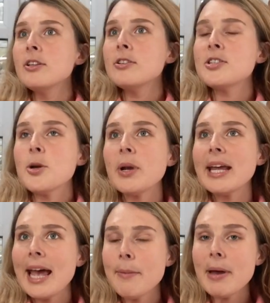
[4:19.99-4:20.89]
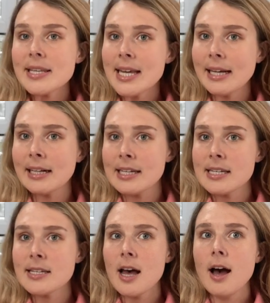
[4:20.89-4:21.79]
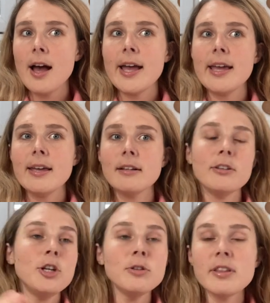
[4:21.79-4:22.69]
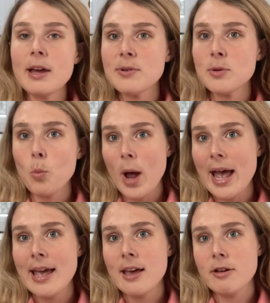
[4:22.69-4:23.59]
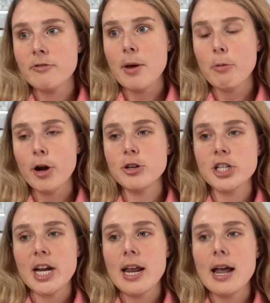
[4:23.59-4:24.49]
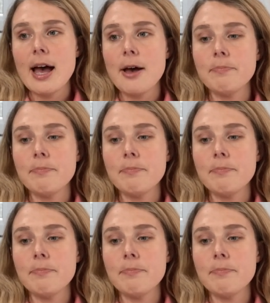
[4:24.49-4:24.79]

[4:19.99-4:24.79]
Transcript: So when I came back to England, I knew that there was a way of approaching